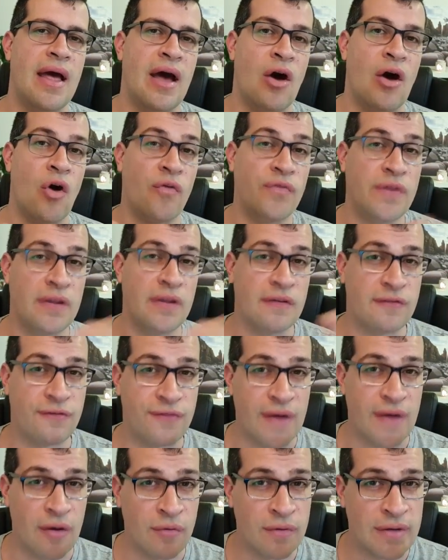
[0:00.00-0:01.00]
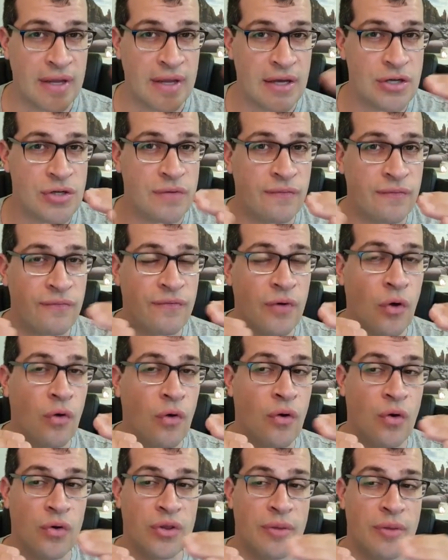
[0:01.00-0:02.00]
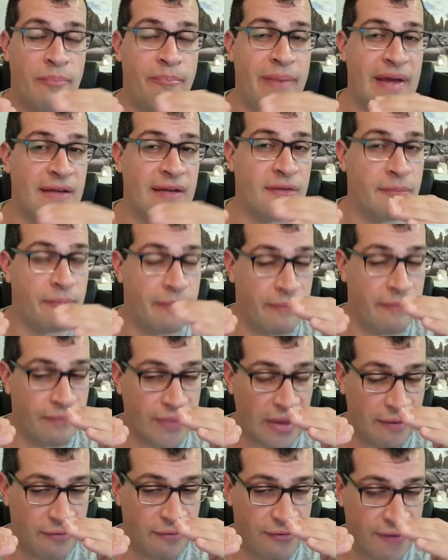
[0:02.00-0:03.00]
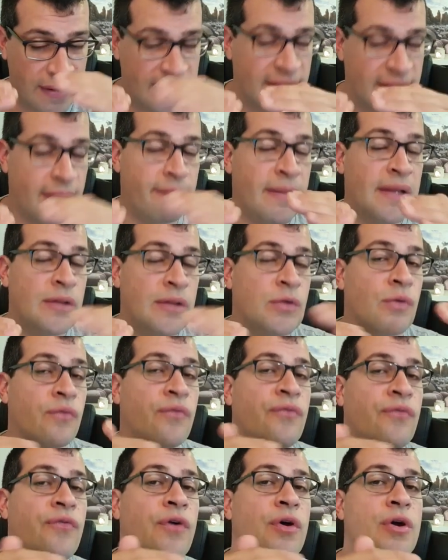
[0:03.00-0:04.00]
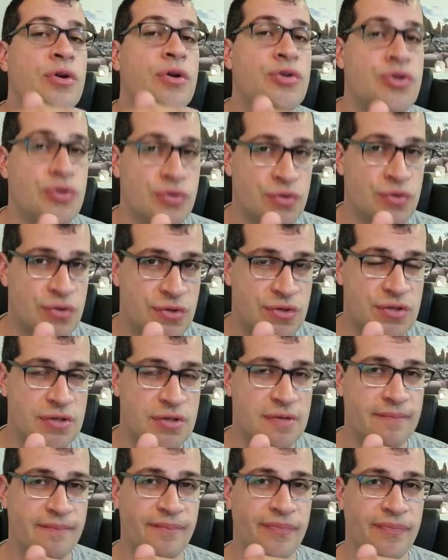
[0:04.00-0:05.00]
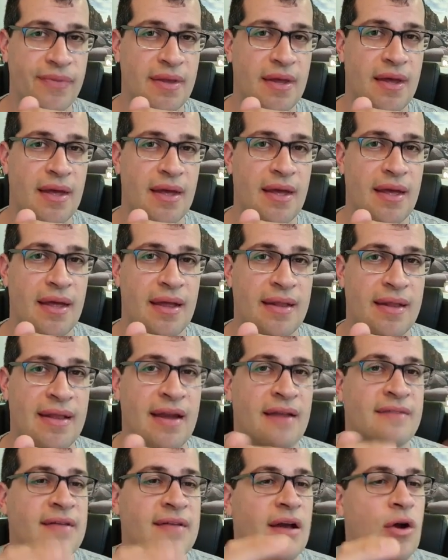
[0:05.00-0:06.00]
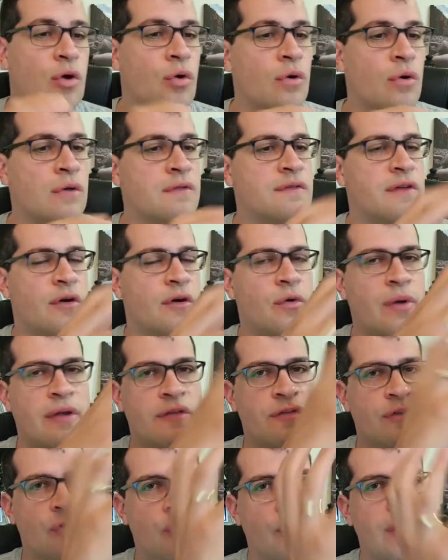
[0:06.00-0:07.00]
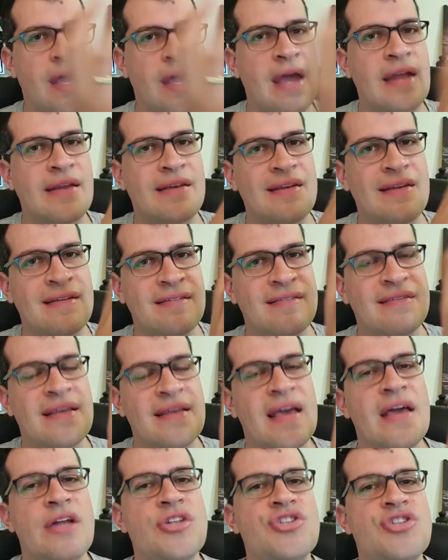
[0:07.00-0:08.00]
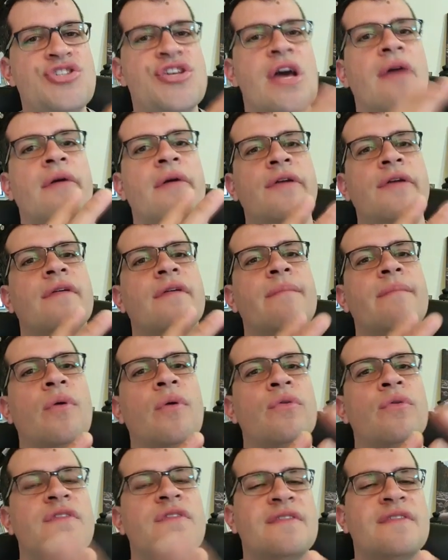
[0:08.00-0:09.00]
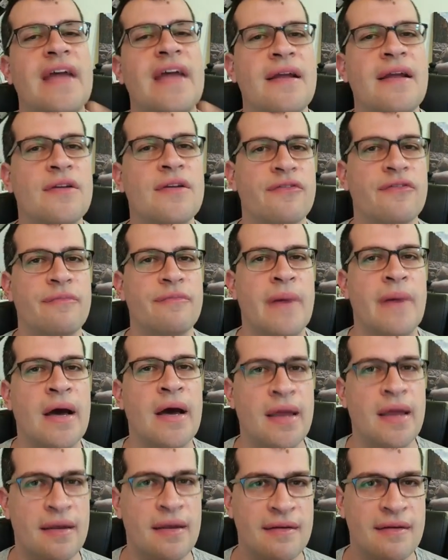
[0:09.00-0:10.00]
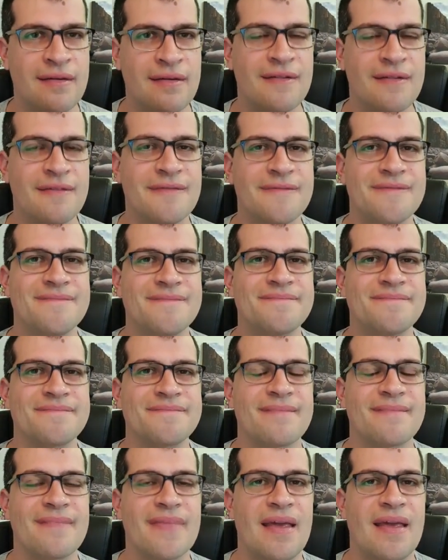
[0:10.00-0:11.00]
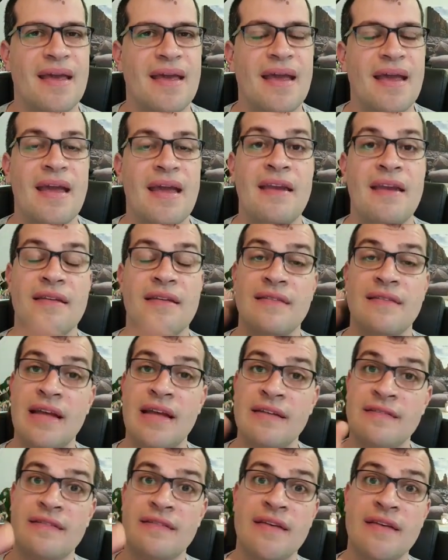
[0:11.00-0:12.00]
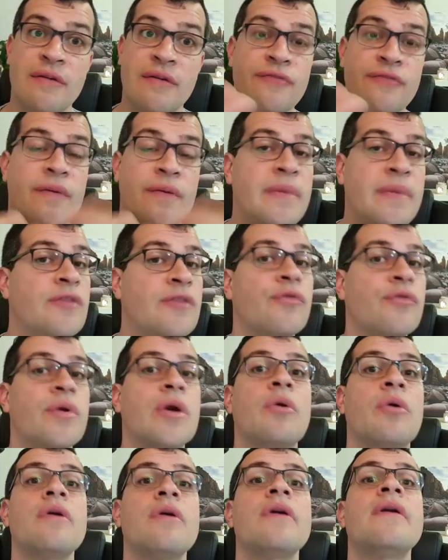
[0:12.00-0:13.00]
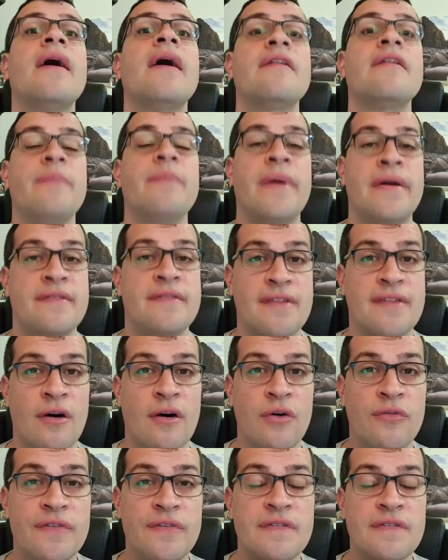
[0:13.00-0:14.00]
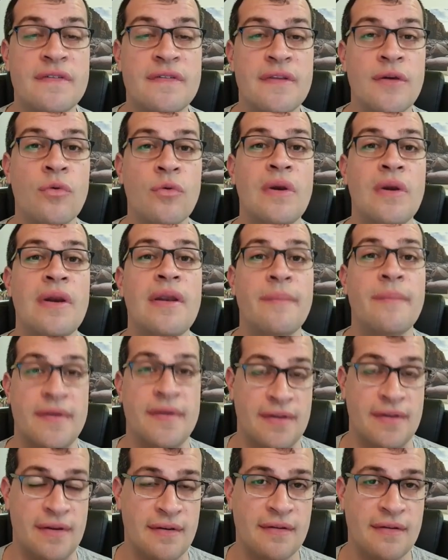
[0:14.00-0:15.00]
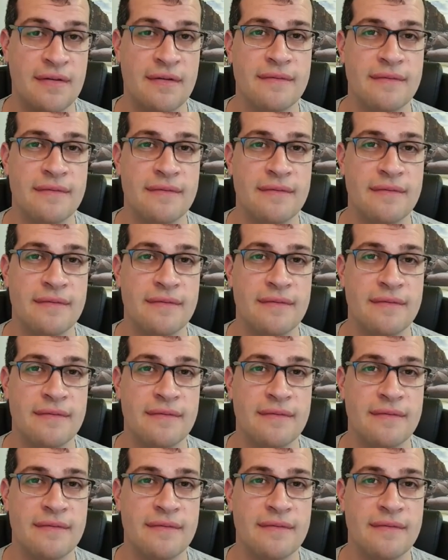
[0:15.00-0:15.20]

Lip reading: of this foundation or the fundamental virtues that as a consequence create this charitable state of mind, it is necessary for me to recognize myself is still limited,